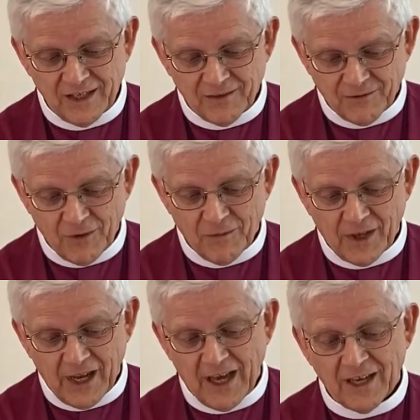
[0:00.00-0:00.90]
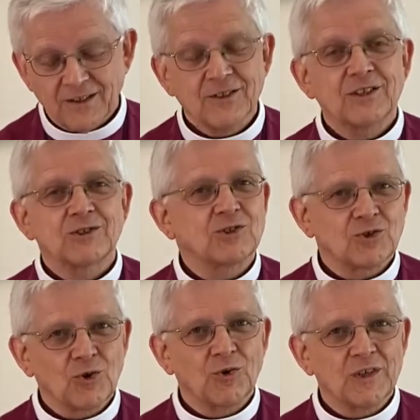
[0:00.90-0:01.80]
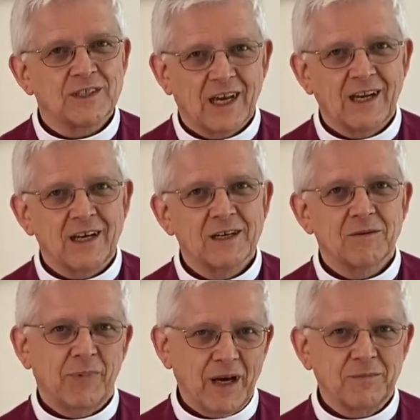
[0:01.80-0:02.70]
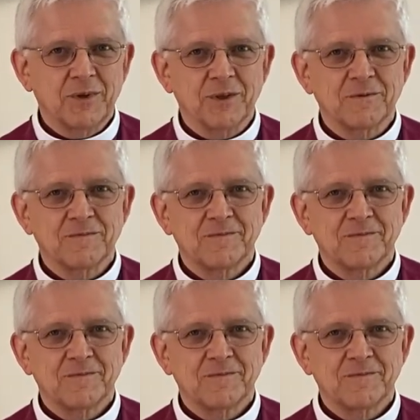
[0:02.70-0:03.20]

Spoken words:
from the Lion Storyteller Bible.